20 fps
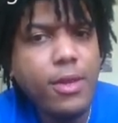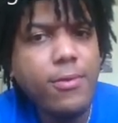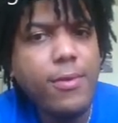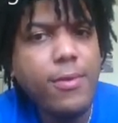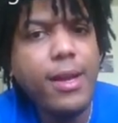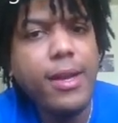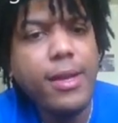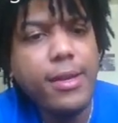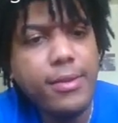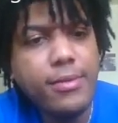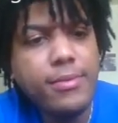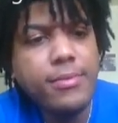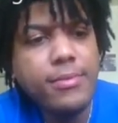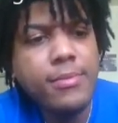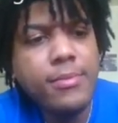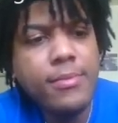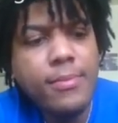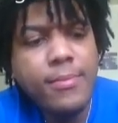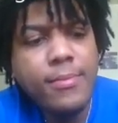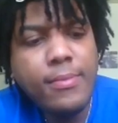Right.
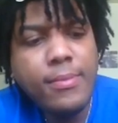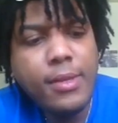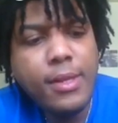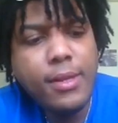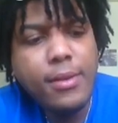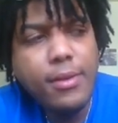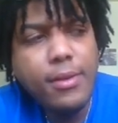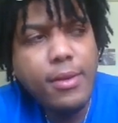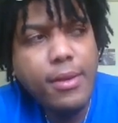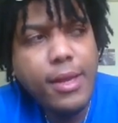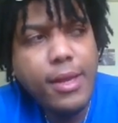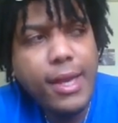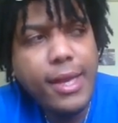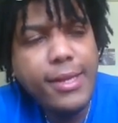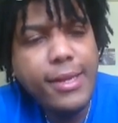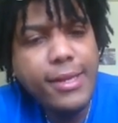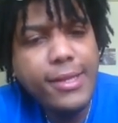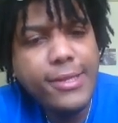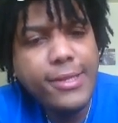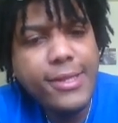
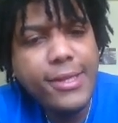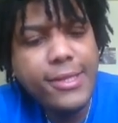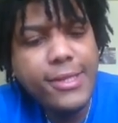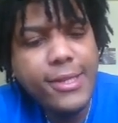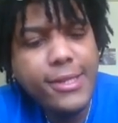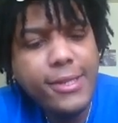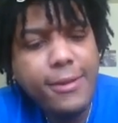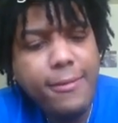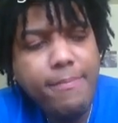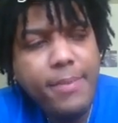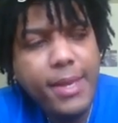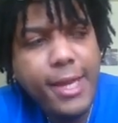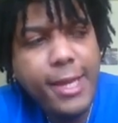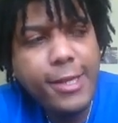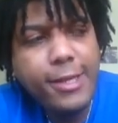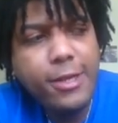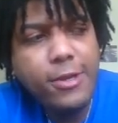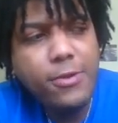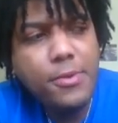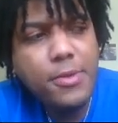And this is a
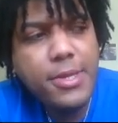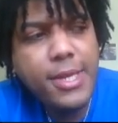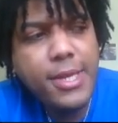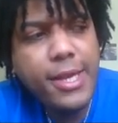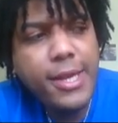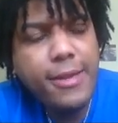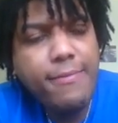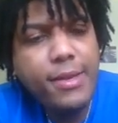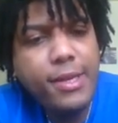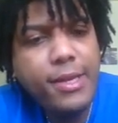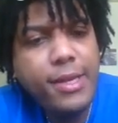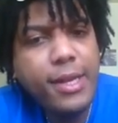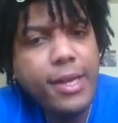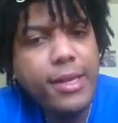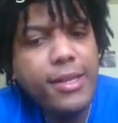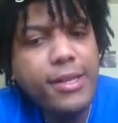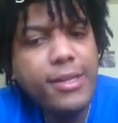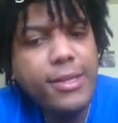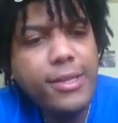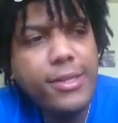big new thing,
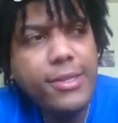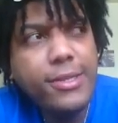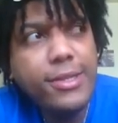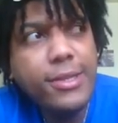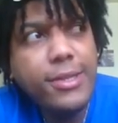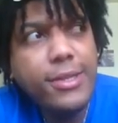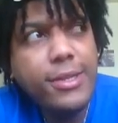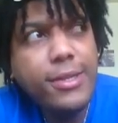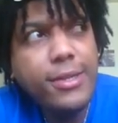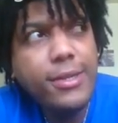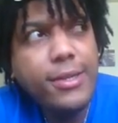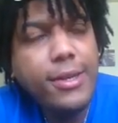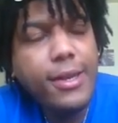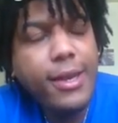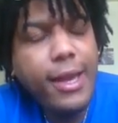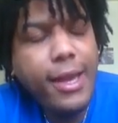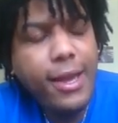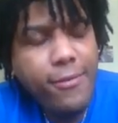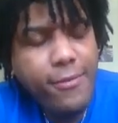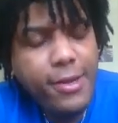because
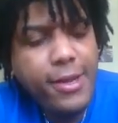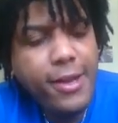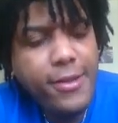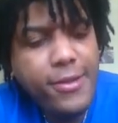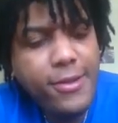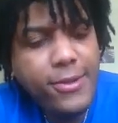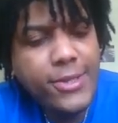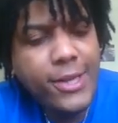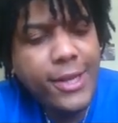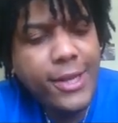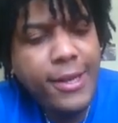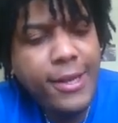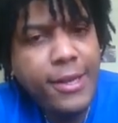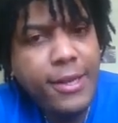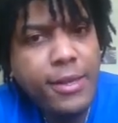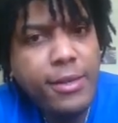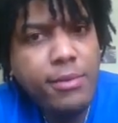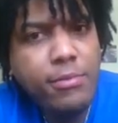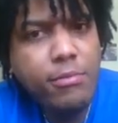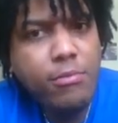every other
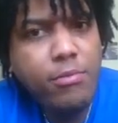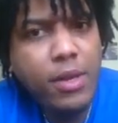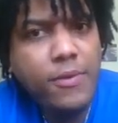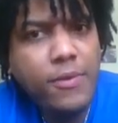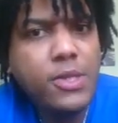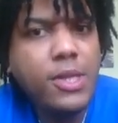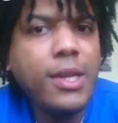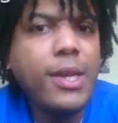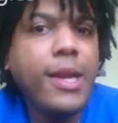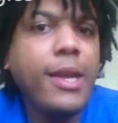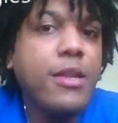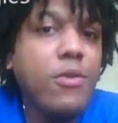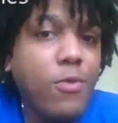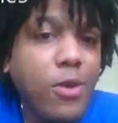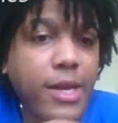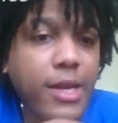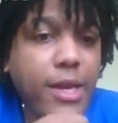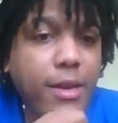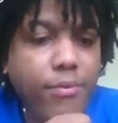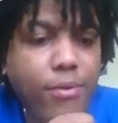time we've seen
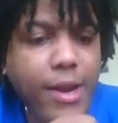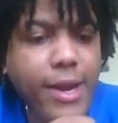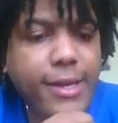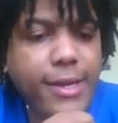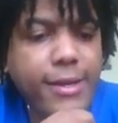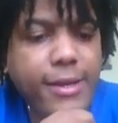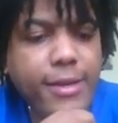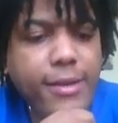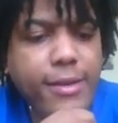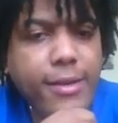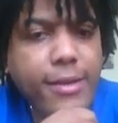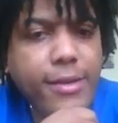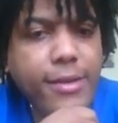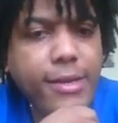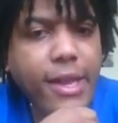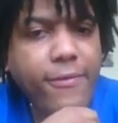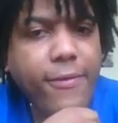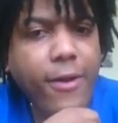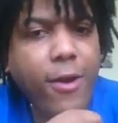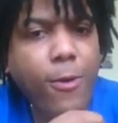anyone get pregnant,
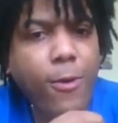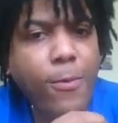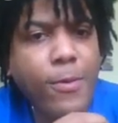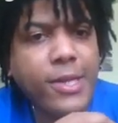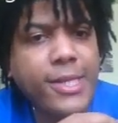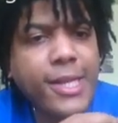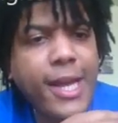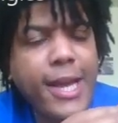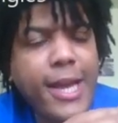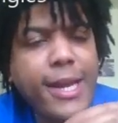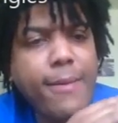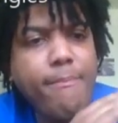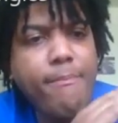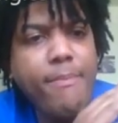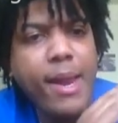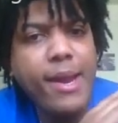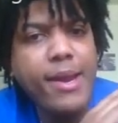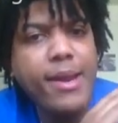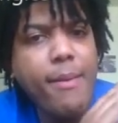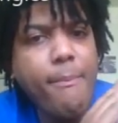they've always kind of
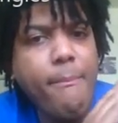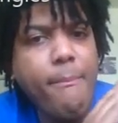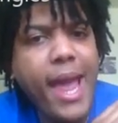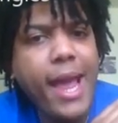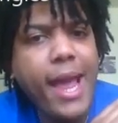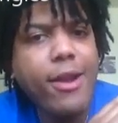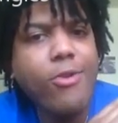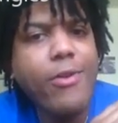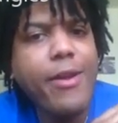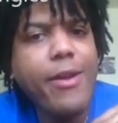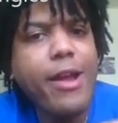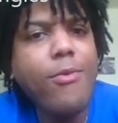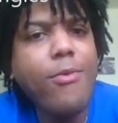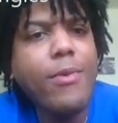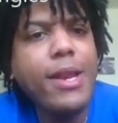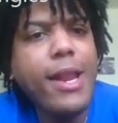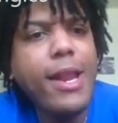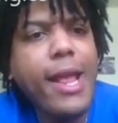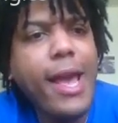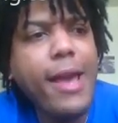been in the background
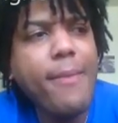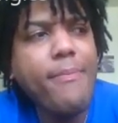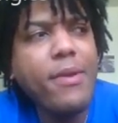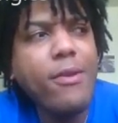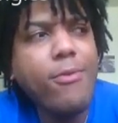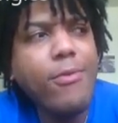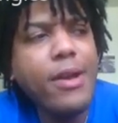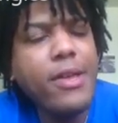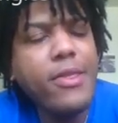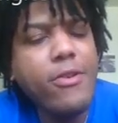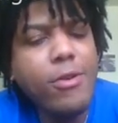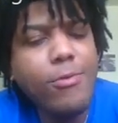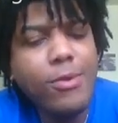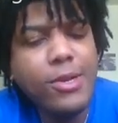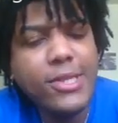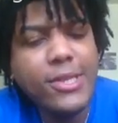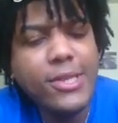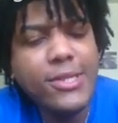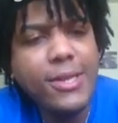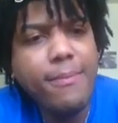when it happened, whether it
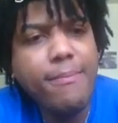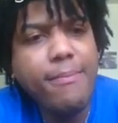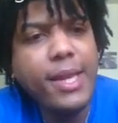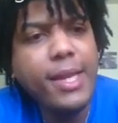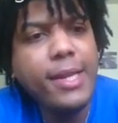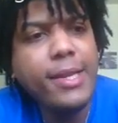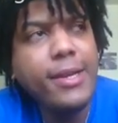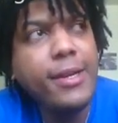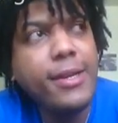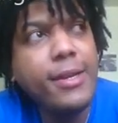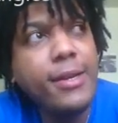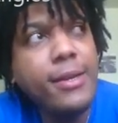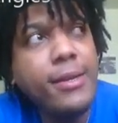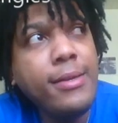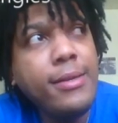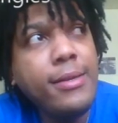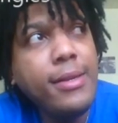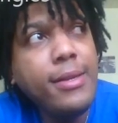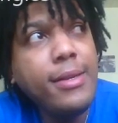was a Tamina,